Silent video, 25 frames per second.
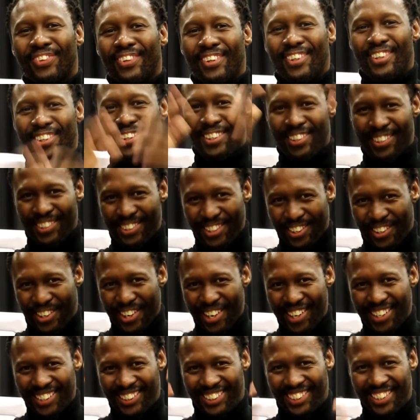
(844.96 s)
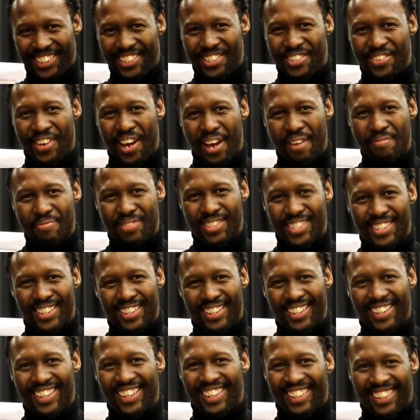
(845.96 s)
the curtain drops.
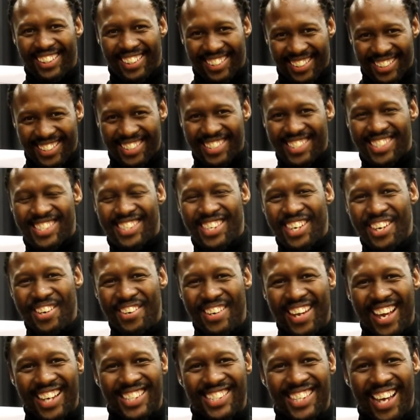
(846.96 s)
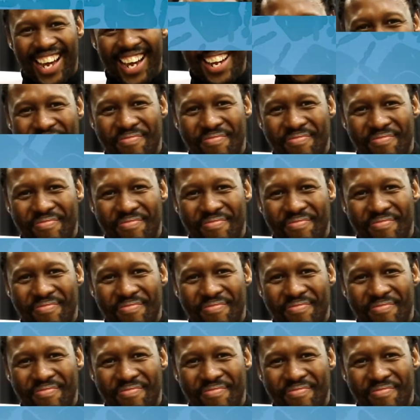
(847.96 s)
See you next time.